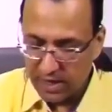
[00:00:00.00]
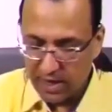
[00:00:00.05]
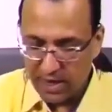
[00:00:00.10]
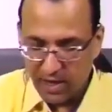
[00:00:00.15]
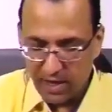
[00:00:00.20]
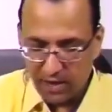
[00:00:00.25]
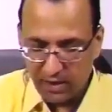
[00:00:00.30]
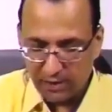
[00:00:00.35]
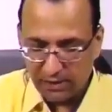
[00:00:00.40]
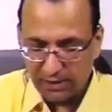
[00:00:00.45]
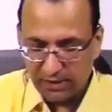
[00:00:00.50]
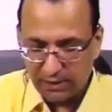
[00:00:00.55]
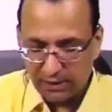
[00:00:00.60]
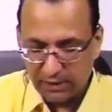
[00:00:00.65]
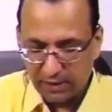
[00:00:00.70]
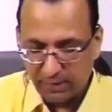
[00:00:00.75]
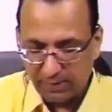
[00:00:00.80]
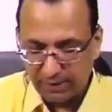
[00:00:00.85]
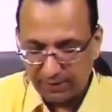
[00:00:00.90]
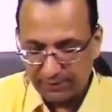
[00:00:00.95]
air is
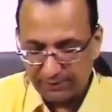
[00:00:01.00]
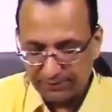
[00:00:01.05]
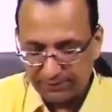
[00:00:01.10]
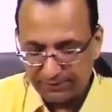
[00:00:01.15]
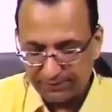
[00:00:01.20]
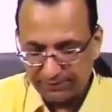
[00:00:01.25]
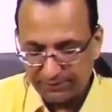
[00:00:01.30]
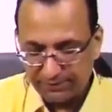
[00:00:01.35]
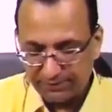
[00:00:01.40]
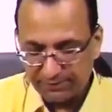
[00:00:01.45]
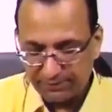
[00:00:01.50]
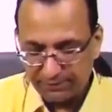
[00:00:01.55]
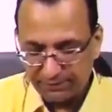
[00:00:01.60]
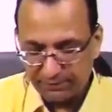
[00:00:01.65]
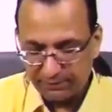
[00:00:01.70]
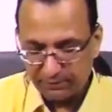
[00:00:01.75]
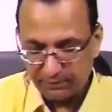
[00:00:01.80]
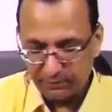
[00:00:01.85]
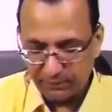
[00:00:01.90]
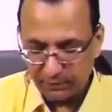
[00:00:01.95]
coming,
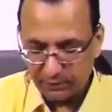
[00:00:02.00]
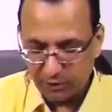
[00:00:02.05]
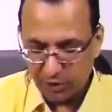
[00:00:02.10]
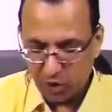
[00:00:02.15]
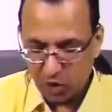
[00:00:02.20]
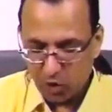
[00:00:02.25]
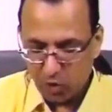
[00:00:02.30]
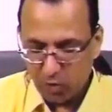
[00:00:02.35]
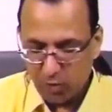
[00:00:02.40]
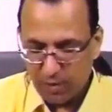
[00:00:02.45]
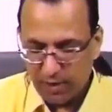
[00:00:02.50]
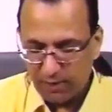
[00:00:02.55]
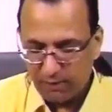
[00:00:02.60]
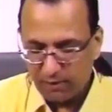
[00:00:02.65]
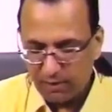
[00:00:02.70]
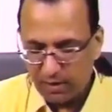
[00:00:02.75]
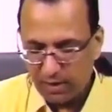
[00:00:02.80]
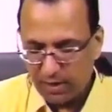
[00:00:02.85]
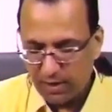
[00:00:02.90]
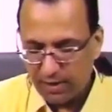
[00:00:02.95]

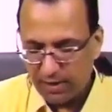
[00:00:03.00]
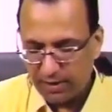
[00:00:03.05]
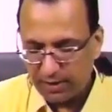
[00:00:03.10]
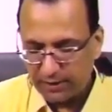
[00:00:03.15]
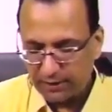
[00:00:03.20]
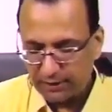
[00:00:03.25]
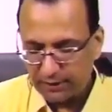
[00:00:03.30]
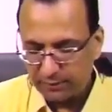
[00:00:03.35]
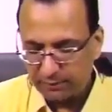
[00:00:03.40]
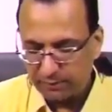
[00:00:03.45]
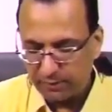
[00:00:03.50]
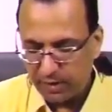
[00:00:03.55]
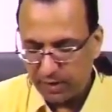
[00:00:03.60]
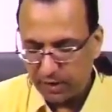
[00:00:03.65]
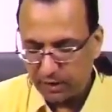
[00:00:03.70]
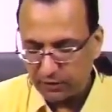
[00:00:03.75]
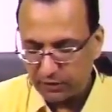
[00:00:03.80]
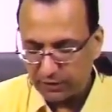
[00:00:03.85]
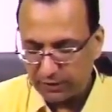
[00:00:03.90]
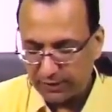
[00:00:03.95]
wherever the air is
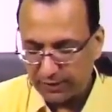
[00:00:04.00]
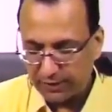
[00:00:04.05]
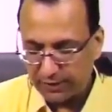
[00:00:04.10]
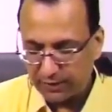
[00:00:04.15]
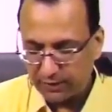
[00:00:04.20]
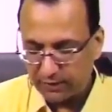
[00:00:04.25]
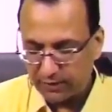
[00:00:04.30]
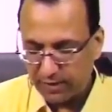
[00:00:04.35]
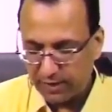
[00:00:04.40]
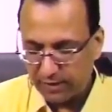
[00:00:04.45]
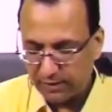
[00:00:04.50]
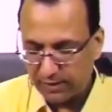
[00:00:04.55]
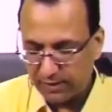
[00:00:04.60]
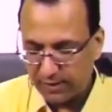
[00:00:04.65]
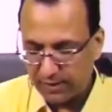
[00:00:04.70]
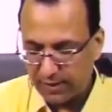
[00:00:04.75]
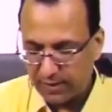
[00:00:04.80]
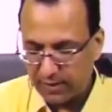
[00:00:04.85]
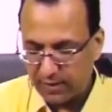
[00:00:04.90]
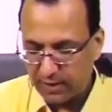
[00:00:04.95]
passing, that
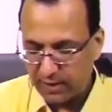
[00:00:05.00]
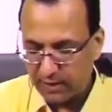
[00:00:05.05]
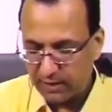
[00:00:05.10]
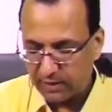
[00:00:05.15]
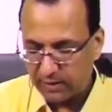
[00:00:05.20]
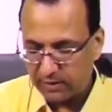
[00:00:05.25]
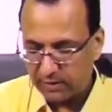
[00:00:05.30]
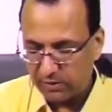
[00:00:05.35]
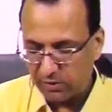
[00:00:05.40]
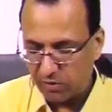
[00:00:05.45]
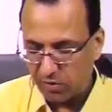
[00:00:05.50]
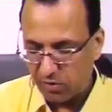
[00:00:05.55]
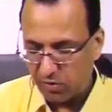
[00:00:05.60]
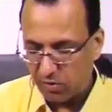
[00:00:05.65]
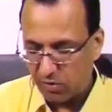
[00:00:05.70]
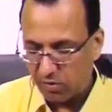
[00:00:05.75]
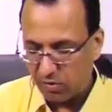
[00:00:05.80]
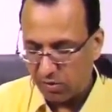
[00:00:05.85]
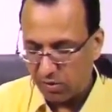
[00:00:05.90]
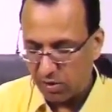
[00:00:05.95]
area is
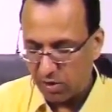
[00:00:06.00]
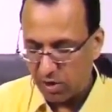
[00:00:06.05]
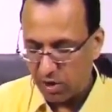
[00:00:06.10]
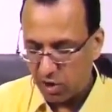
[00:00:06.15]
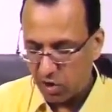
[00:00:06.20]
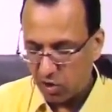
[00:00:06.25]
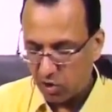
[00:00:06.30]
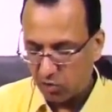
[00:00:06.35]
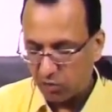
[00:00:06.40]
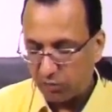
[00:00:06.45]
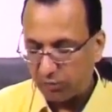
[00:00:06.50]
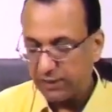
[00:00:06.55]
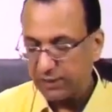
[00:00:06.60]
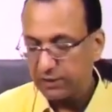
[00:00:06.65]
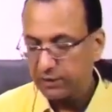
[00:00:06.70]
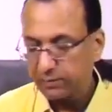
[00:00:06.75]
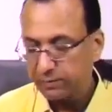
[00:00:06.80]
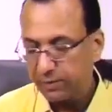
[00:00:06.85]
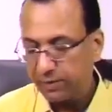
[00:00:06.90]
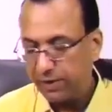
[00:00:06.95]
all
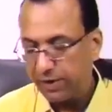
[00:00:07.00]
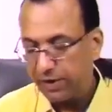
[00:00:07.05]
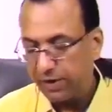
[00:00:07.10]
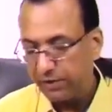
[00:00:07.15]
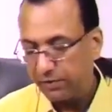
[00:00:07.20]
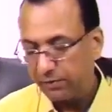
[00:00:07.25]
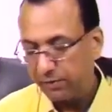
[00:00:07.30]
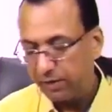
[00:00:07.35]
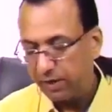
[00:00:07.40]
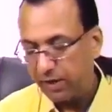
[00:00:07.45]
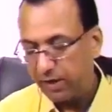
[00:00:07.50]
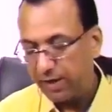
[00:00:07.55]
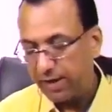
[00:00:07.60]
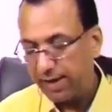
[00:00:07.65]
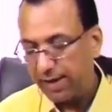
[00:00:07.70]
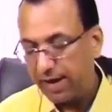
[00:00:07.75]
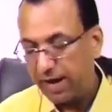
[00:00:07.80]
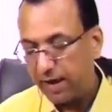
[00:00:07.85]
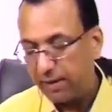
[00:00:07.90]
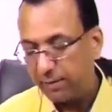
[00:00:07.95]
respiratory
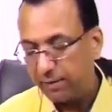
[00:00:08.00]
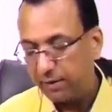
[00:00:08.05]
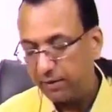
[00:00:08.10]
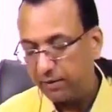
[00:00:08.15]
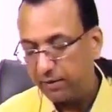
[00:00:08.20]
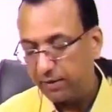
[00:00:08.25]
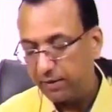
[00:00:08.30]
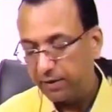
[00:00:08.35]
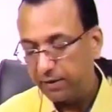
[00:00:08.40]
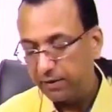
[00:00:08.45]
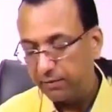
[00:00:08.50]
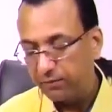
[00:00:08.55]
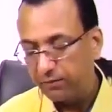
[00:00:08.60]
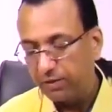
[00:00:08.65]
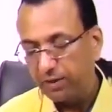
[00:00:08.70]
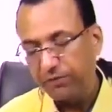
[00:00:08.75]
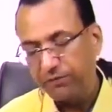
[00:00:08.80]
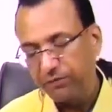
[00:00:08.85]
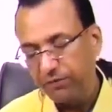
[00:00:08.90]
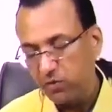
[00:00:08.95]
epithelium,
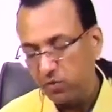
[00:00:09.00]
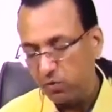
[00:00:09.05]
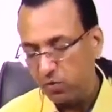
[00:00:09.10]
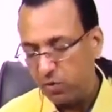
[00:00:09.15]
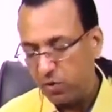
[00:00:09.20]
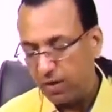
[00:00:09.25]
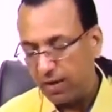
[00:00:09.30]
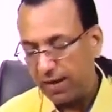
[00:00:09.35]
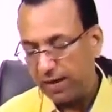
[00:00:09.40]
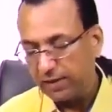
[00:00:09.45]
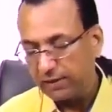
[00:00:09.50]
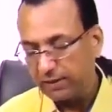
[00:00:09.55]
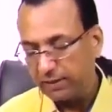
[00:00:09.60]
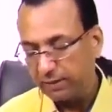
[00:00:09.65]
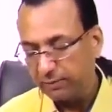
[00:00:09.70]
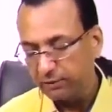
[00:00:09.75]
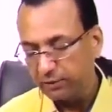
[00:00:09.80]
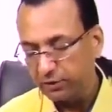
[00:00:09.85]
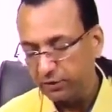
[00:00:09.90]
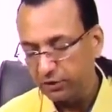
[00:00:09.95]
with few
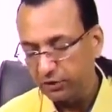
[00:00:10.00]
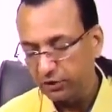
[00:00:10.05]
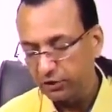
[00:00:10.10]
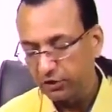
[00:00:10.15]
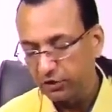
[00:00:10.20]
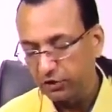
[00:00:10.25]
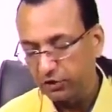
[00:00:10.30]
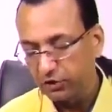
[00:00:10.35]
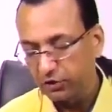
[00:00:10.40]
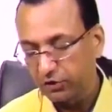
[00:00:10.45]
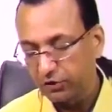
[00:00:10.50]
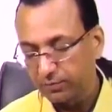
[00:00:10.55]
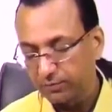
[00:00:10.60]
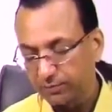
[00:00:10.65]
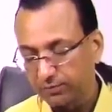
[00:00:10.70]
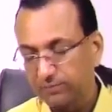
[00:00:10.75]
exceptions.